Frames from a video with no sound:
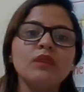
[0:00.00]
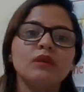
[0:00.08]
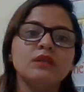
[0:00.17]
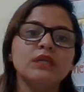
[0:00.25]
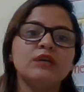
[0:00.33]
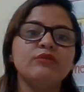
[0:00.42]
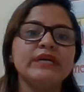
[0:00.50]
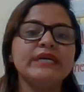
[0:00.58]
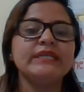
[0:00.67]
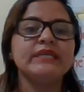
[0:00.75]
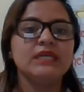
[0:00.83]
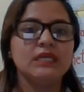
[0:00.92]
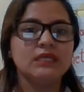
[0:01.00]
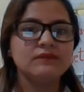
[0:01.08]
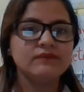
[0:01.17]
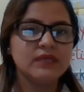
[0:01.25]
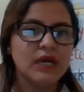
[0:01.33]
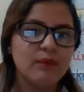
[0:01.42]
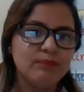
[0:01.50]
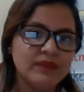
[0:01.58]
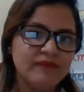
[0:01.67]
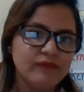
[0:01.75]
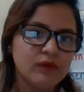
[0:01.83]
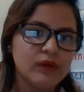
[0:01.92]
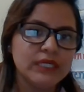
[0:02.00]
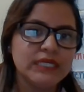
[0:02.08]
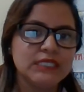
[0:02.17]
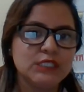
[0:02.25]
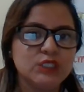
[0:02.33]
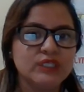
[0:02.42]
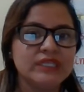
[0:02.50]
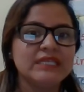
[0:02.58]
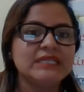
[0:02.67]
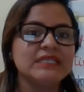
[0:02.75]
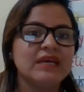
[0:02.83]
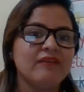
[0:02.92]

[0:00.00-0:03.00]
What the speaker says: The grade is applied for the students